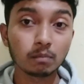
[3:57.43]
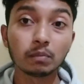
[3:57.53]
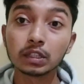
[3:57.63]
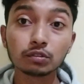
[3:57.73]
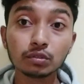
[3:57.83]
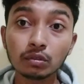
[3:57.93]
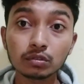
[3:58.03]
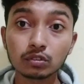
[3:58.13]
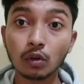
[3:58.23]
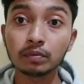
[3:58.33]
But you don't
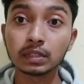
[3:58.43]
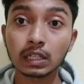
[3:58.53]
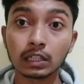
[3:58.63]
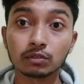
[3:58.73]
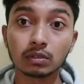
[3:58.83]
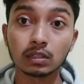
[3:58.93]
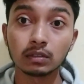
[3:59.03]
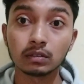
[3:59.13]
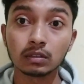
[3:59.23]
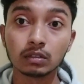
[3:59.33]
stop here as well.
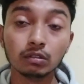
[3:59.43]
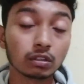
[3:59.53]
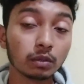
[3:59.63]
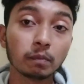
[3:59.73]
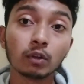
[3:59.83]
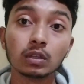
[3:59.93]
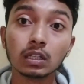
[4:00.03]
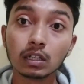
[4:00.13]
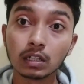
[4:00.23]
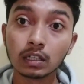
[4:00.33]
You keep on
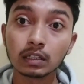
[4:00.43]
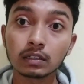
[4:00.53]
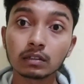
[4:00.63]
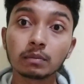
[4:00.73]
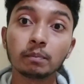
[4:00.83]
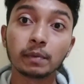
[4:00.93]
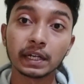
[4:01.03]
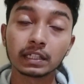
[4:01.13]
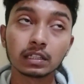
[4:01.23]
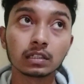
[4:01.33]
learning,
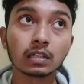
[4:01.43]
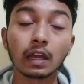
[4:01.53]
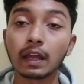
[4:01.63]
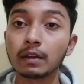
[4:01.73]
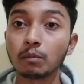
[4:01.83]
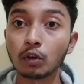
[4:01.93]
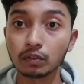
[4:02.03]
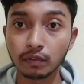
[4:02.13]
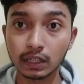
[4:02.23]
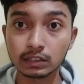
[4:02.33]
breaking, and
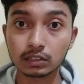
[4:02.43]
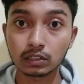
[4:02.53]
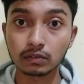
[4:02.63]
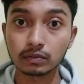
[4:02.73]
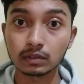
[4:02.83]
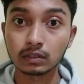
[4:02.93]
modifying stuff,